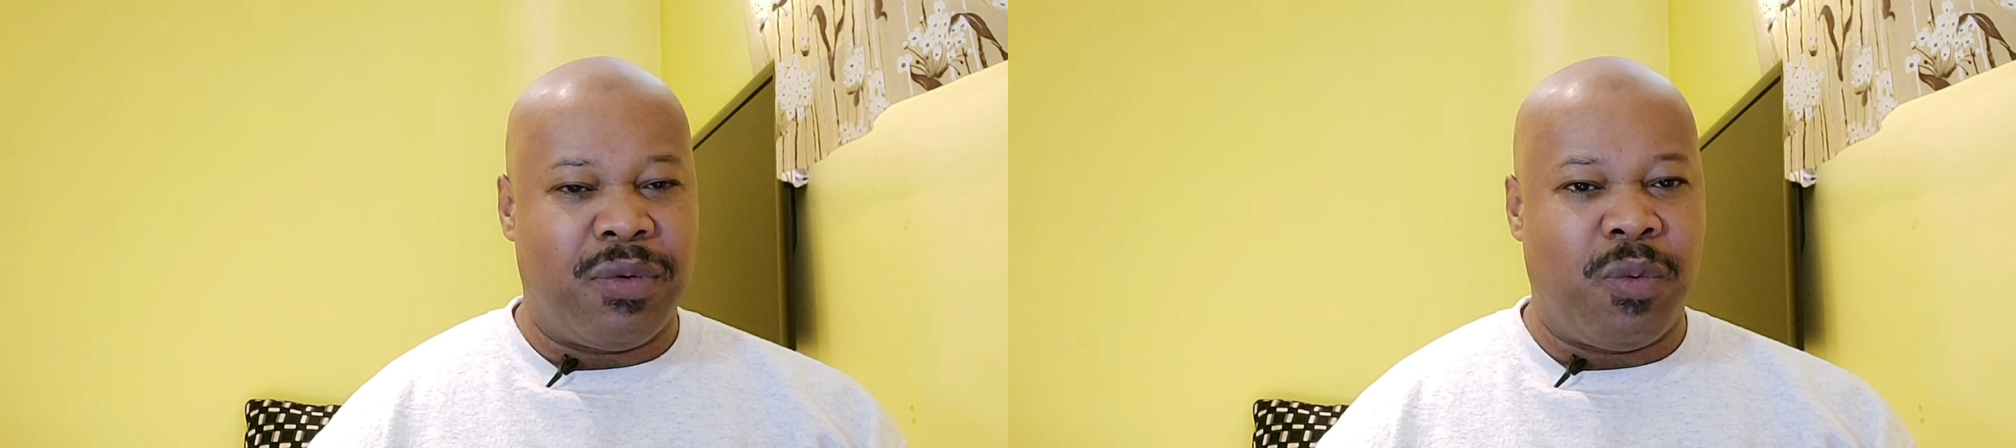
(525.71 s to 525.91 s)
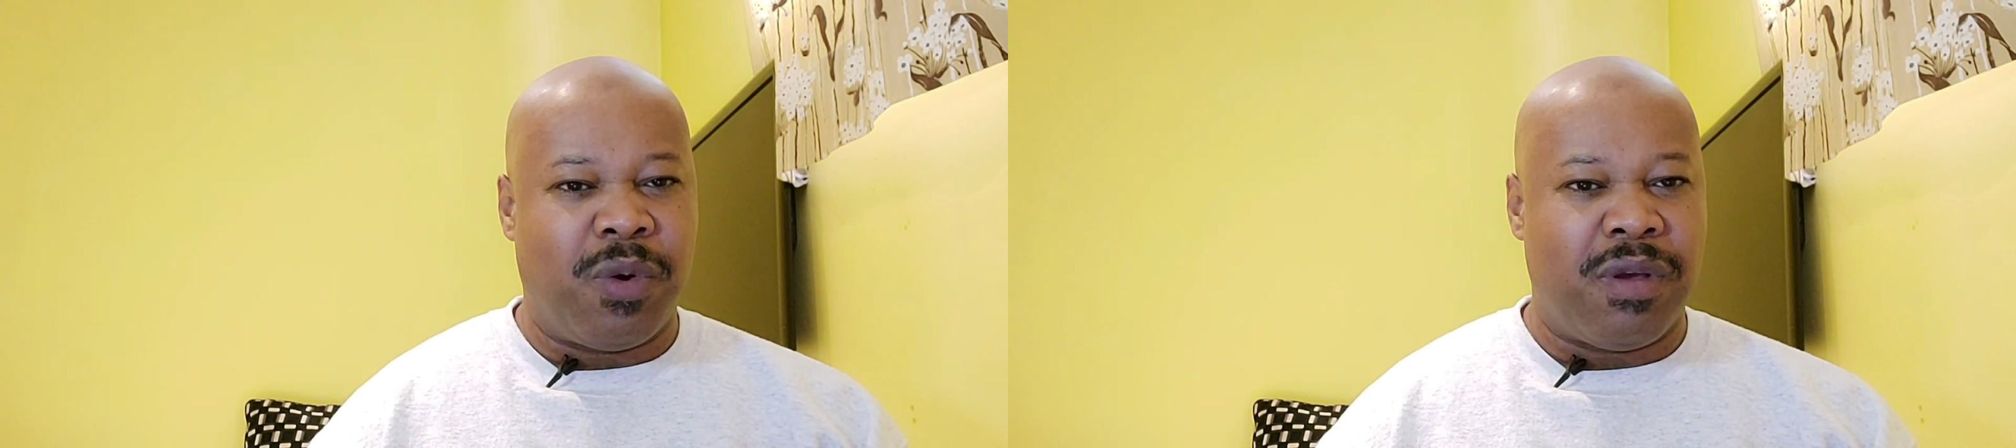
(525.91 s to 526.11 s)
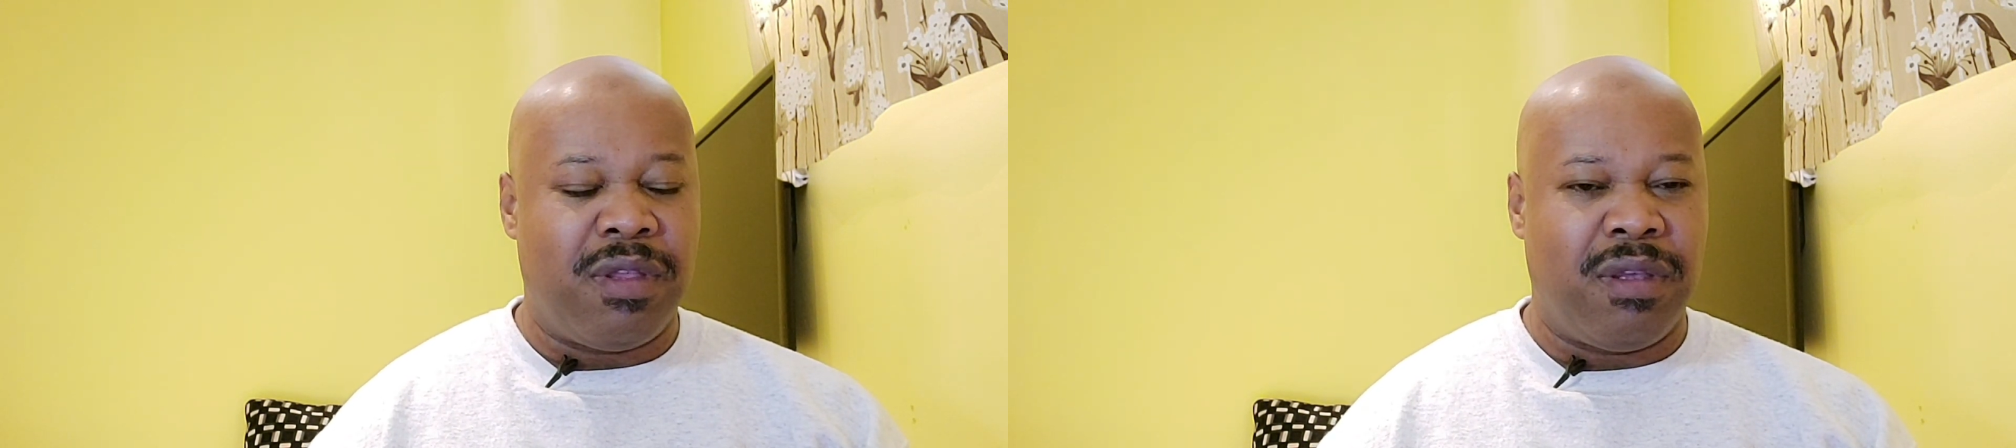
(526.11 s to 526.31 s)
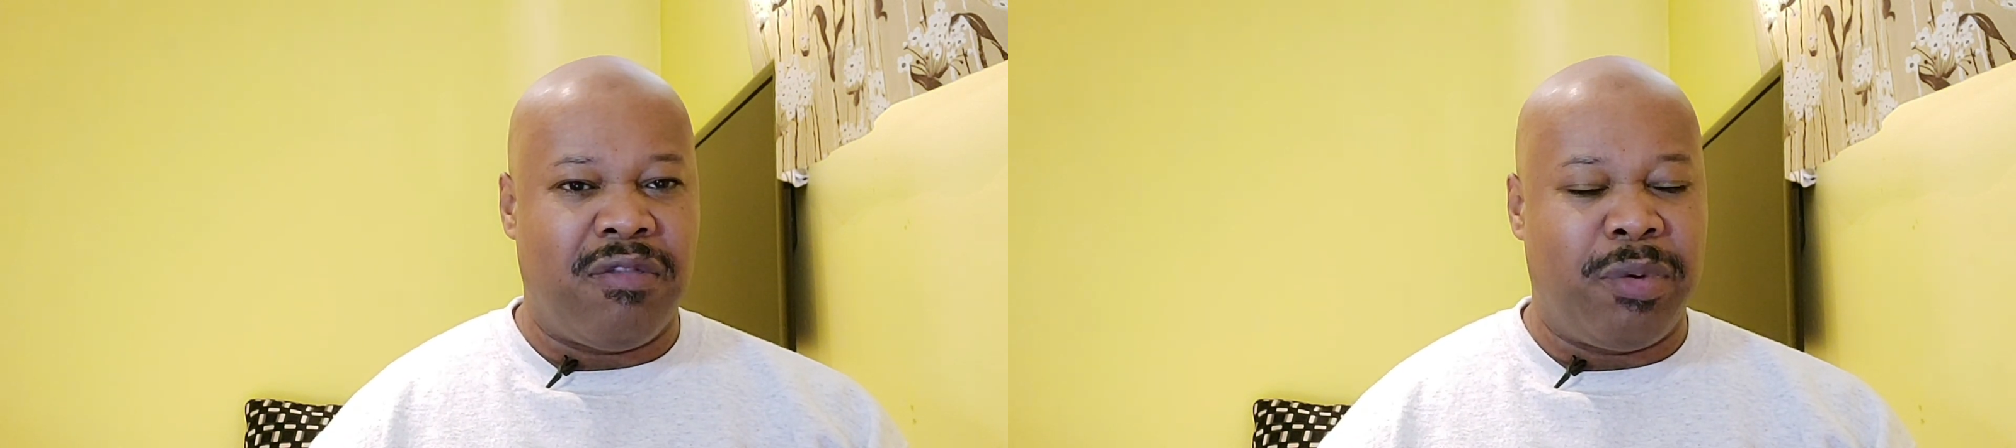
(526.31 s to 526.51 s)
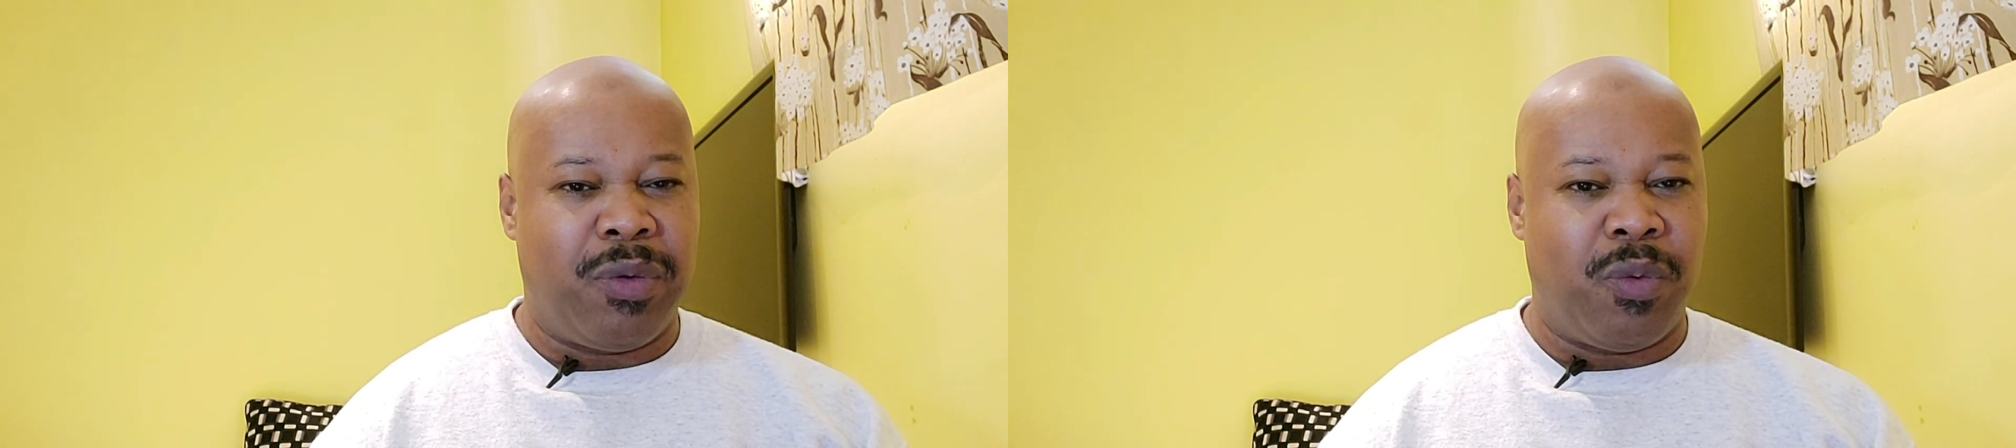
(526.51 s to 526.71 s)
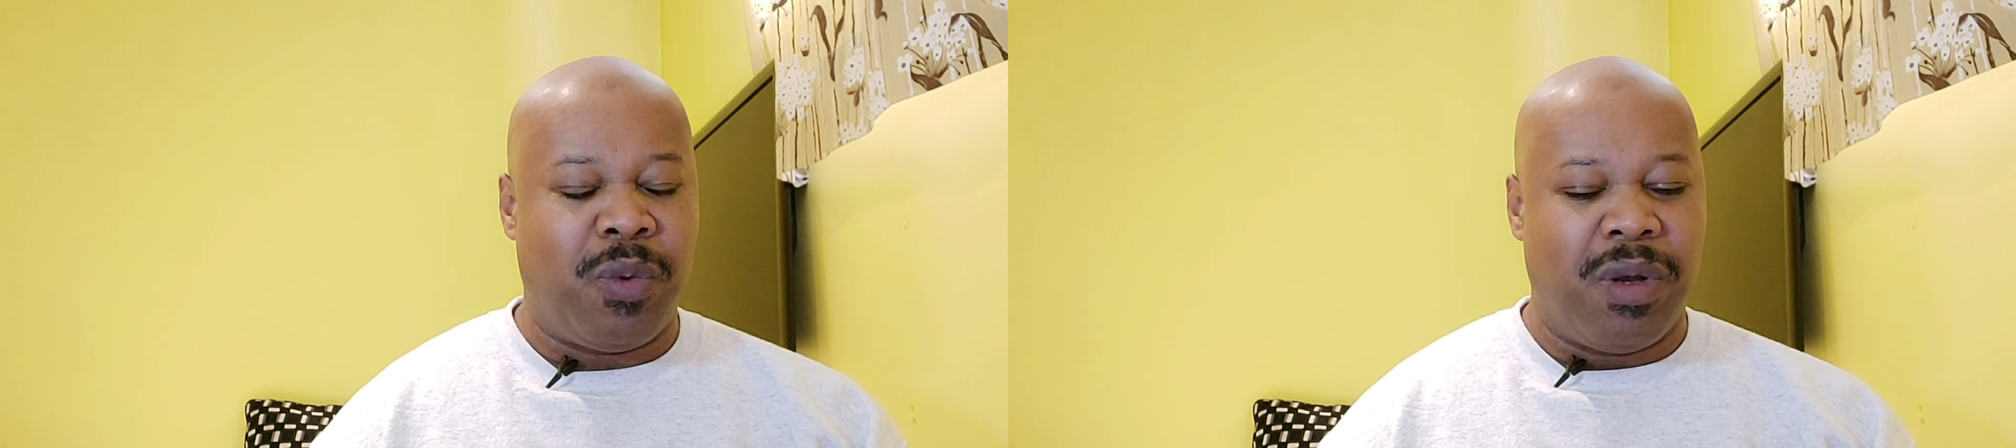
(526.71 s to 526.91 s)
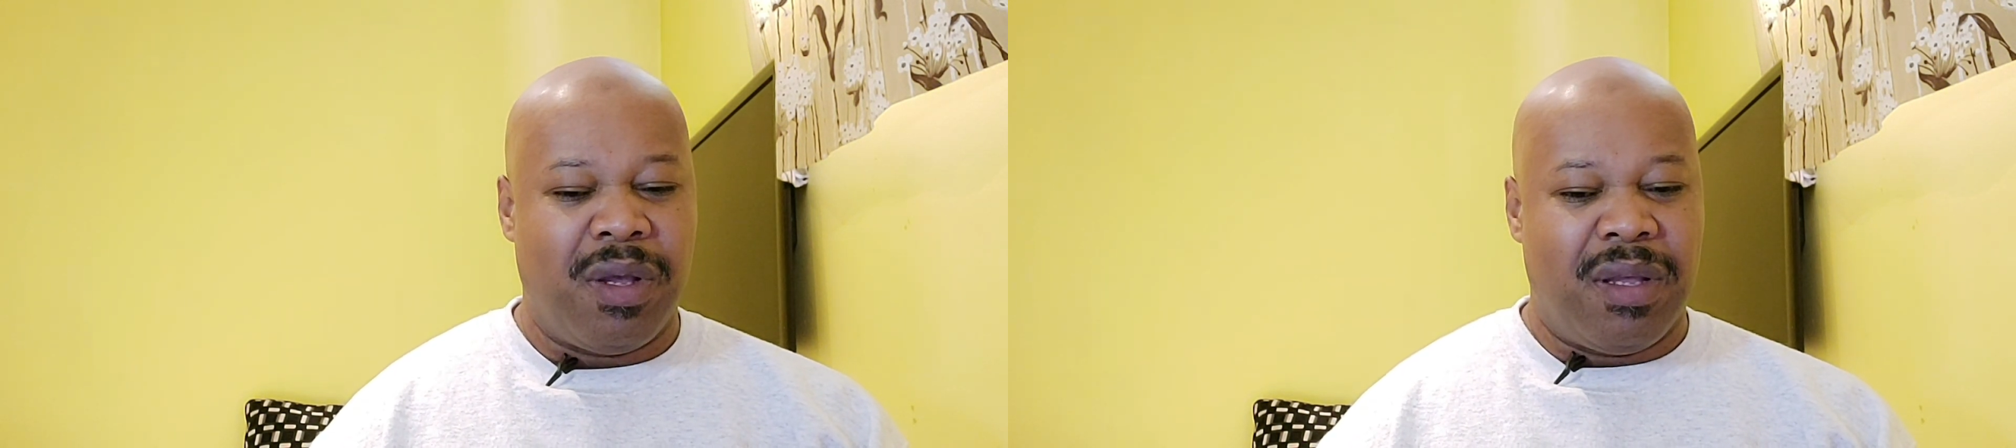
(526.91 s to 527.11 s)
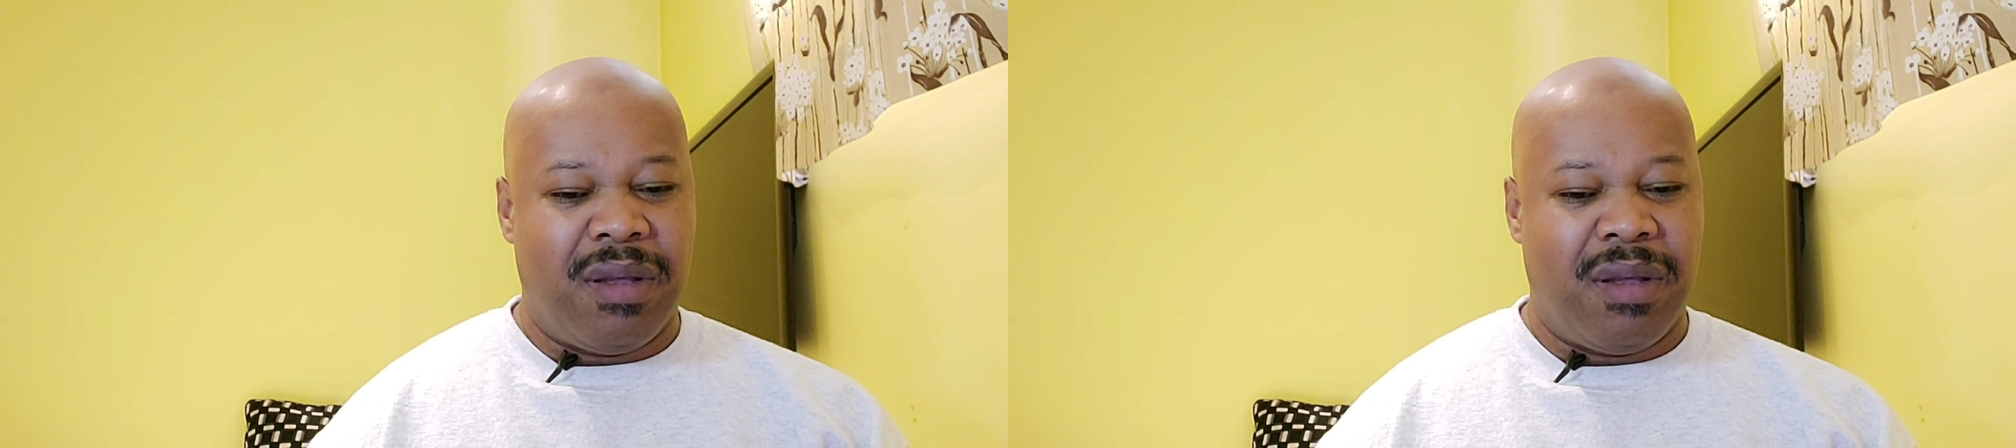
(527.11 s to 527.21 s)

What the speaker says: worthy of being